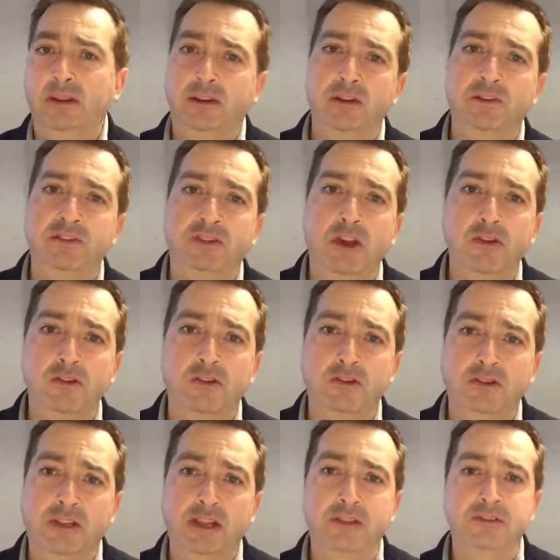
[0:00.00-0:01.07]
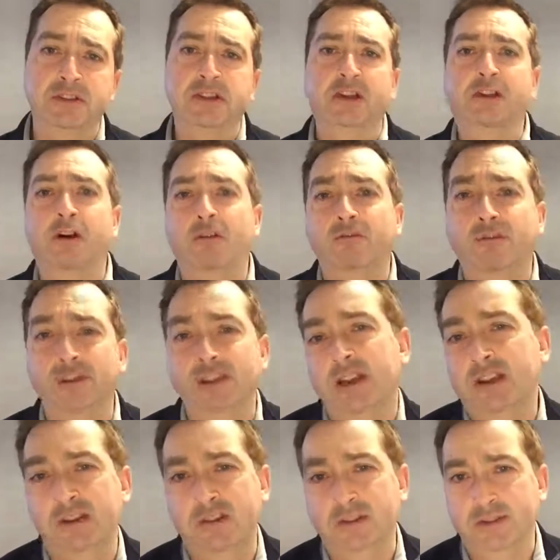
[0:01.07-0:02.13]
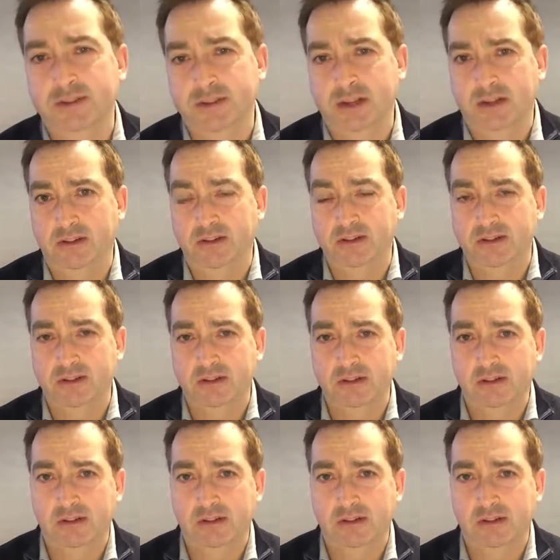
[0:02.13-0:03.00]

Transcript: your social skills and your conversation skills.